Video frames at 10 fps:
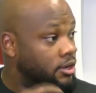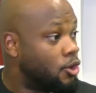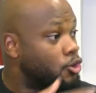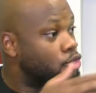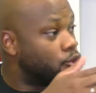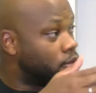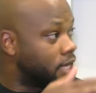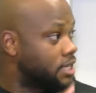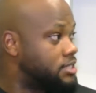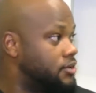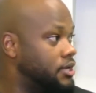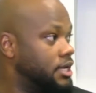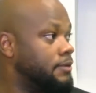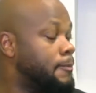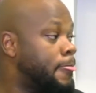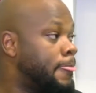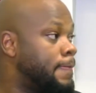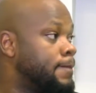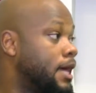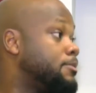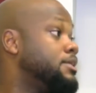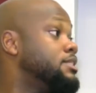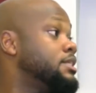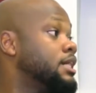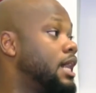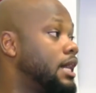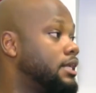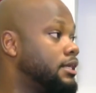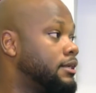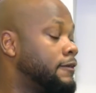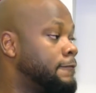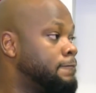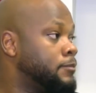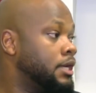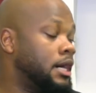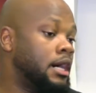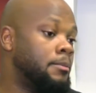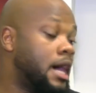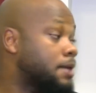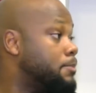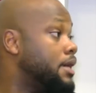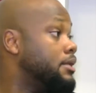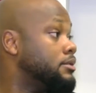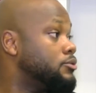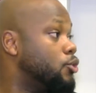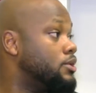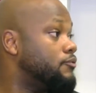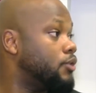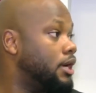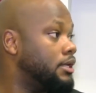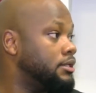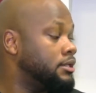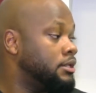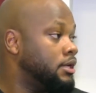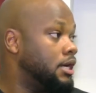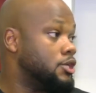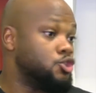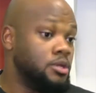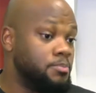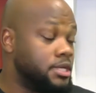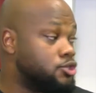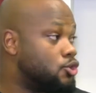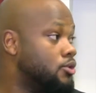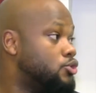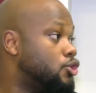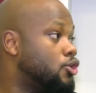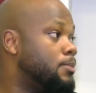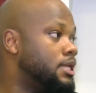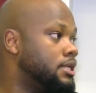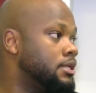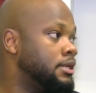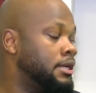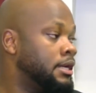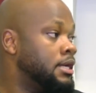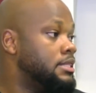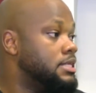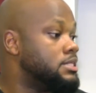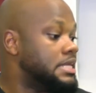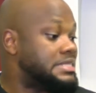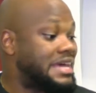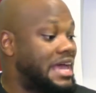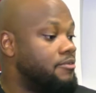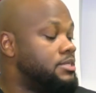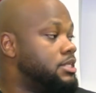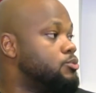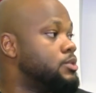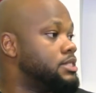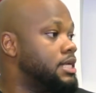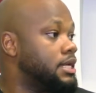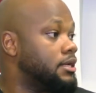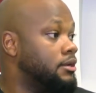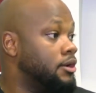Ogogoro in Nigeria, Akpeteshi in Ghana, um, Akpe in Cote d'Ivoire, uh, of being Togo, Benin. This is a heritage we share.